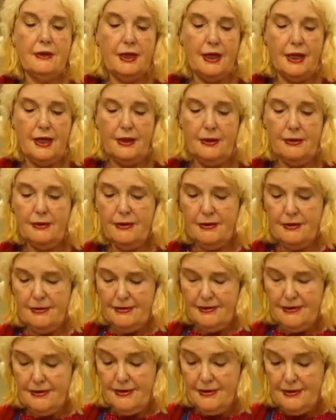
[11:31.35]
okay?
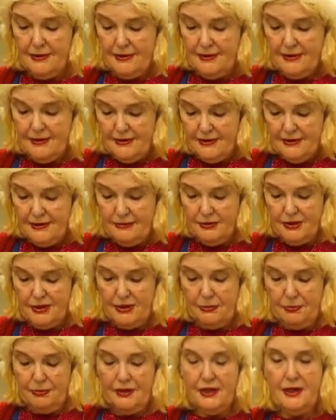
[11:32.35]
And we'll
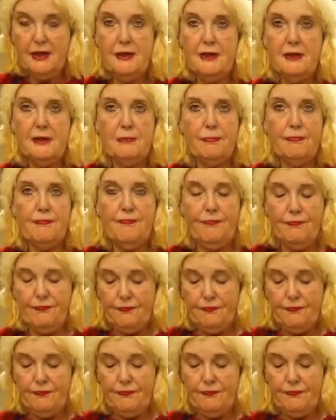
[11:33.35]
dip it in this